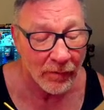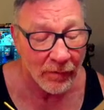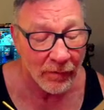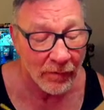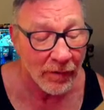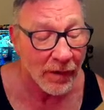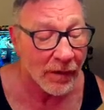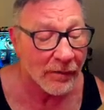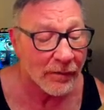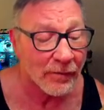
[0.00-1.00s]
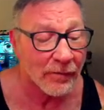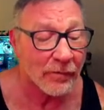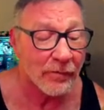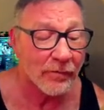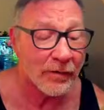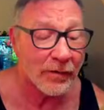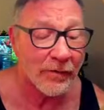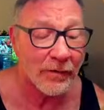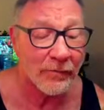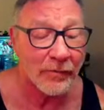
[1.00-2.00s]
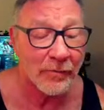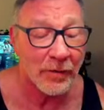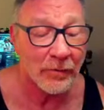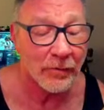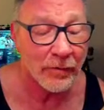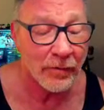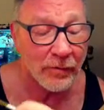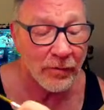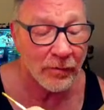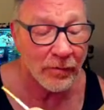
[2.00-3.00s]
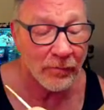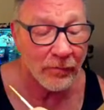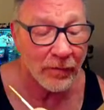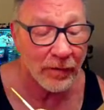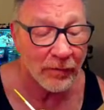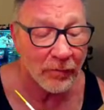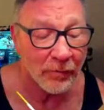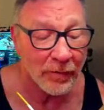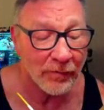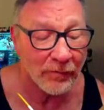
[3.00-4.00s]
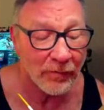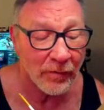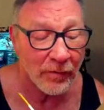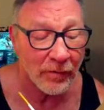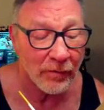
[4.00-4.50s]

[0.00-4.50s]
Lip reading: yeah, okay, that'll come out good. Oh, we got a little piece there.